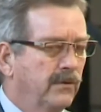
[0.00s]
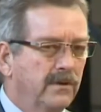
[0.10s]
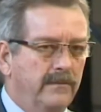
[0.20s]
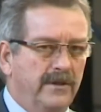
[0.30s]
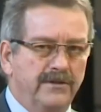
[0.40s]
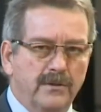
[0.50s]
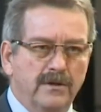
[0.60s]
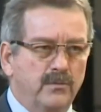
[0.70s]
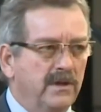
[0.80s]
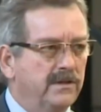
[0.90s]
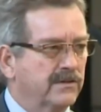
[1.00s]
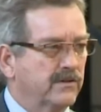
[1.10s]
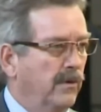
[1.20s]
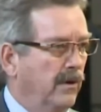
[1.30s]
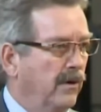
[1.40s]
School administrators, what
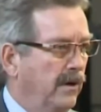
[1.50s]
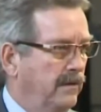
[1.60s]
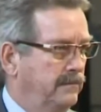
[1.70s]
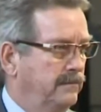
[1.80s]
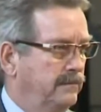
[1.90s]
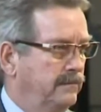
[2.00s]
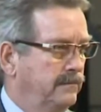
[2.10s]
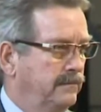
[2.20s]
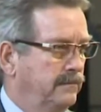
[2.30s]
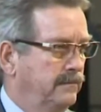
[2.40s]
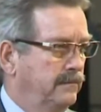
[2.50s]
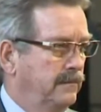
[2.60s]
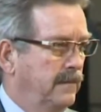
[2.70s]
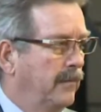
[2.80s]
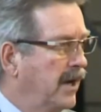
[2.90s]
is going on?
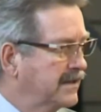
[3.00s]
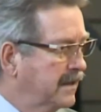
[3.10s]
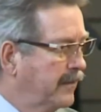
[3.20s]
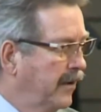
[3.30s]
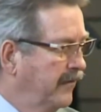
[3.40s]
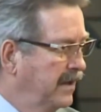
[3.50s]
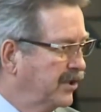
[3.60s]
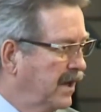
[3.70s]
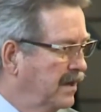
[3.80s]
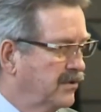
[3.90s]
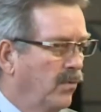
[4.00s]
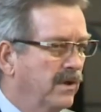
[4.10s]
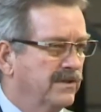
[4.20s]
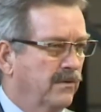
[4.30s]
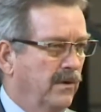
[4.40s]
Nebraska Department of Education,
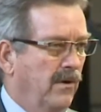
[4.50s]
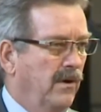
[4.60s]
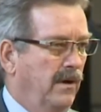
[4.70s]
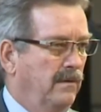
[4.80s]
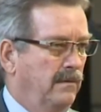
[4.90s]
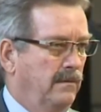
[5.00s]
what is going on?